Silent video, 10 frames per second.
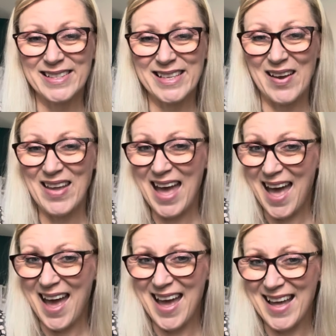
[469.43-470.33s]
So
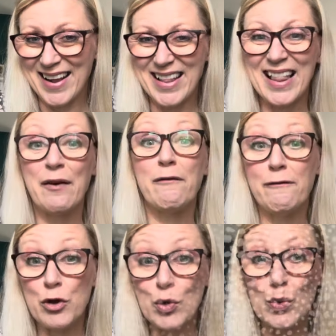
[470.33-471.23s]
yeah,
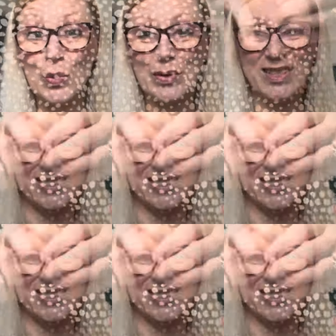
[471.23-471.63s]
food.